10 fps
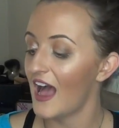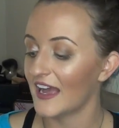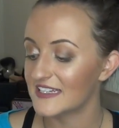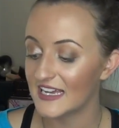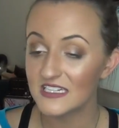
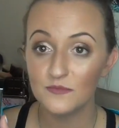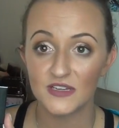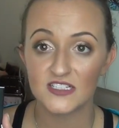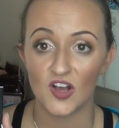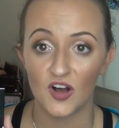I tend to
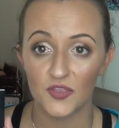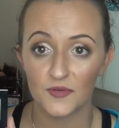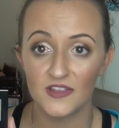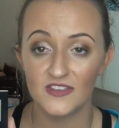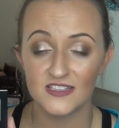mix all
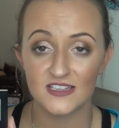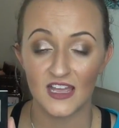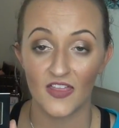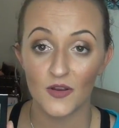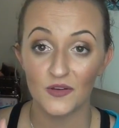three of these
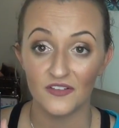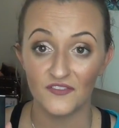together with a